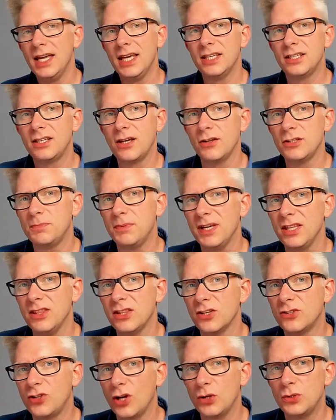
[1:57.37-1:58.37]
is going to be
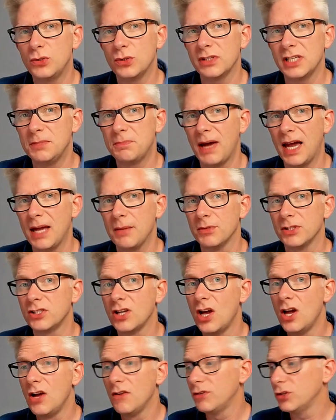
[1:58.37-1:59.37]
the total lease payments
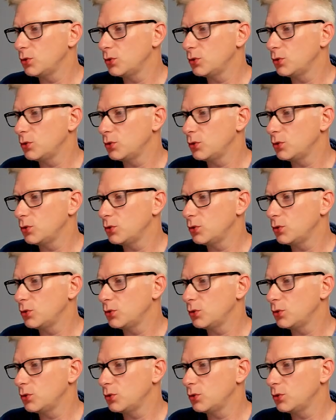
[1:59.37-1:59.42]
for